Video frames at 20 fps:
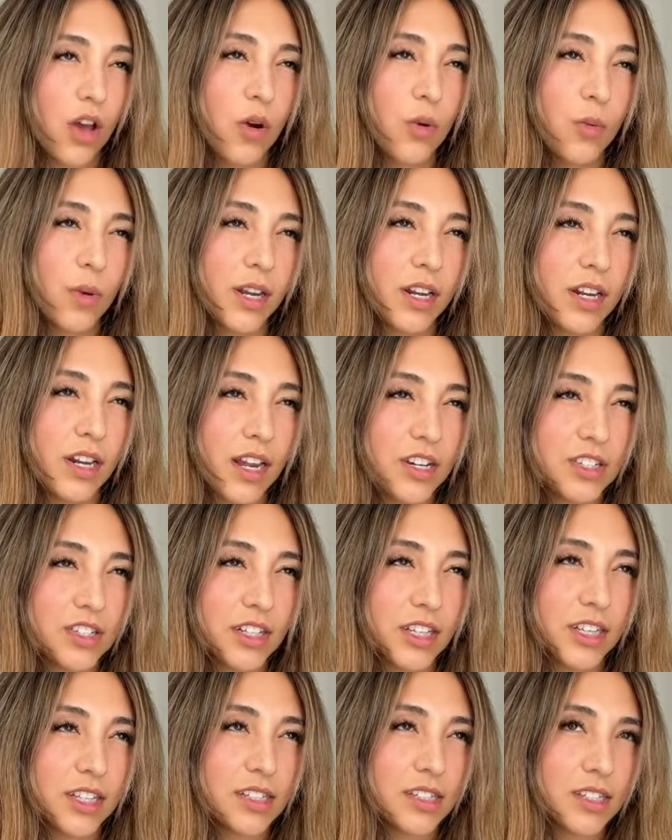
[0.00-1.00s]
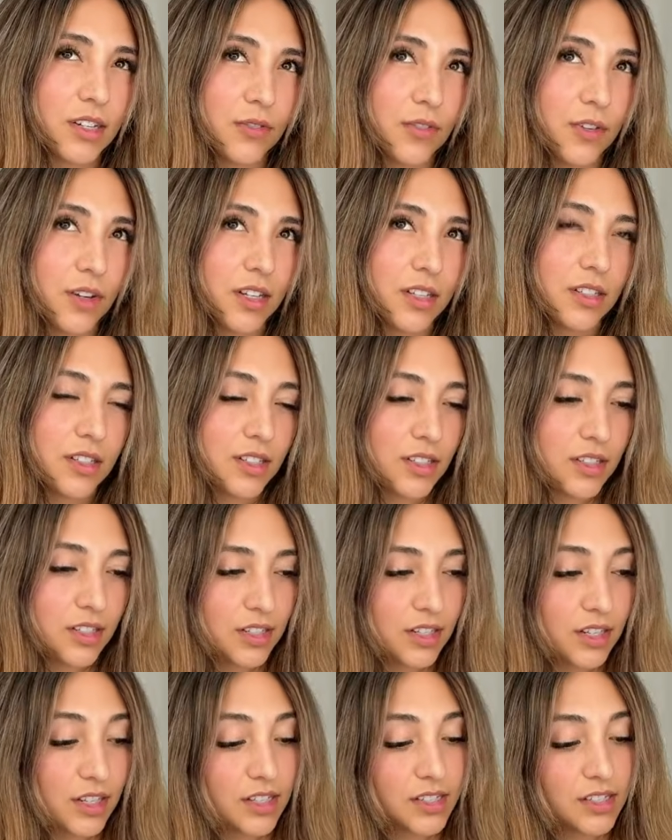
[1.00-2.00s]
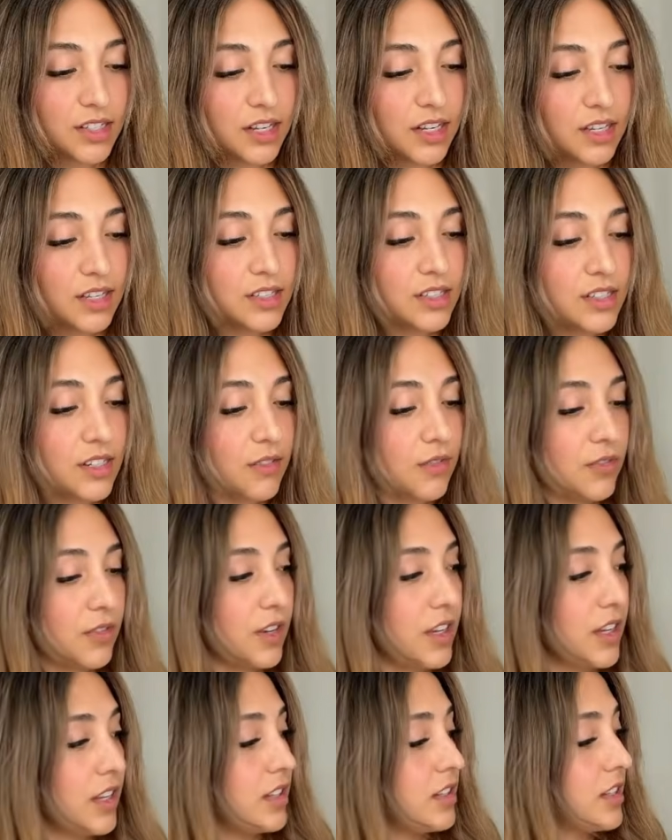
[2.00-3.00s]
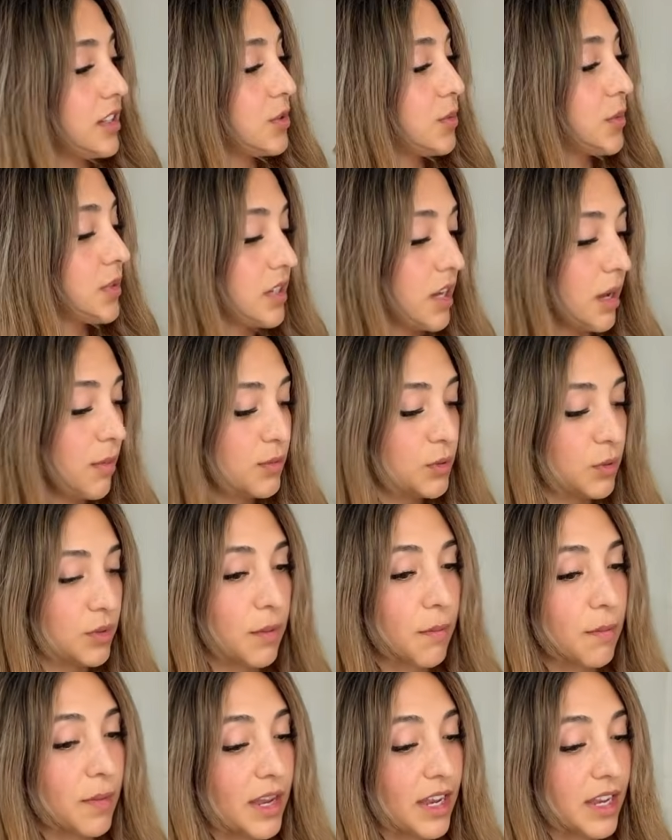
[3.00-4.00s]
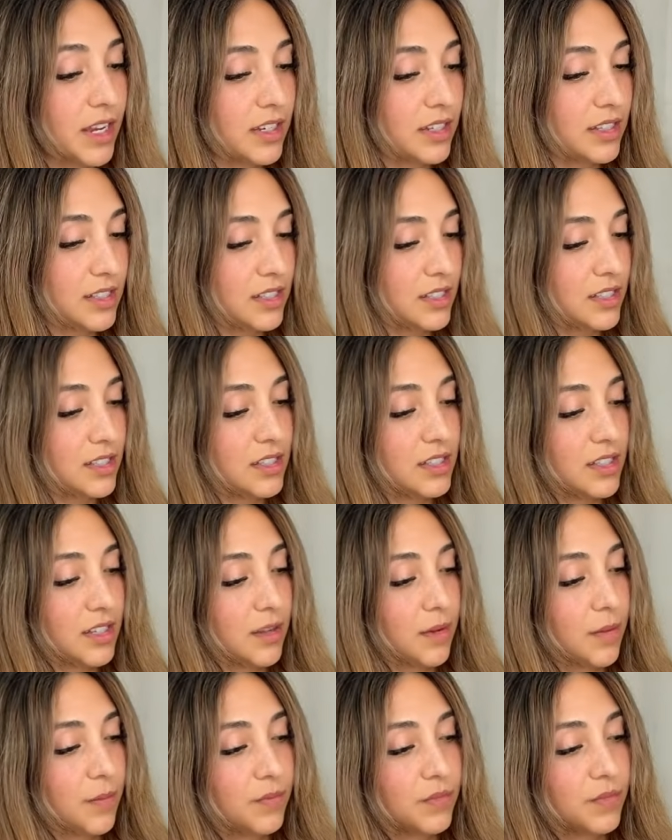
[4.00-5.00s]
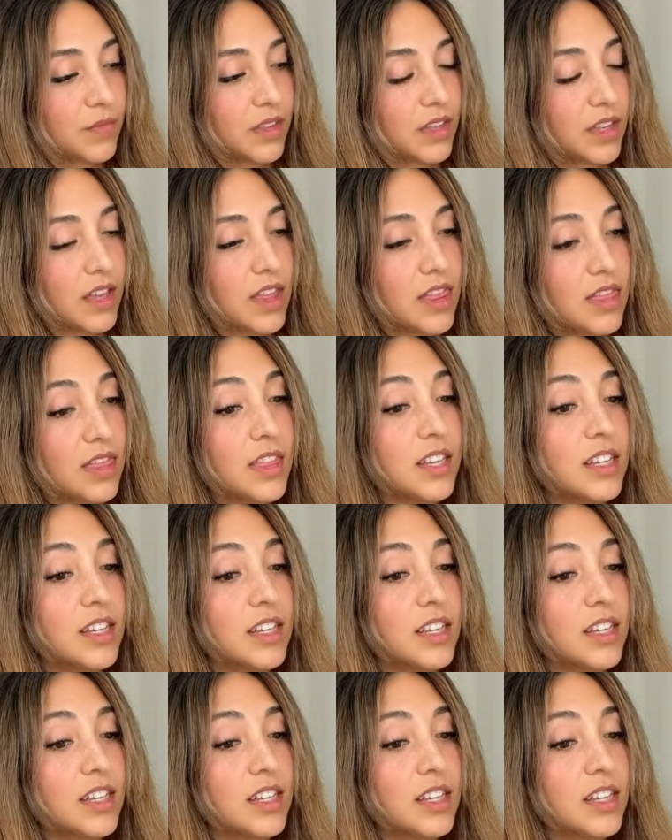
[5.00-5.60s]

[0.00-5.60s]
Oh, wait, it actually is different. This is different. This one comes with a base.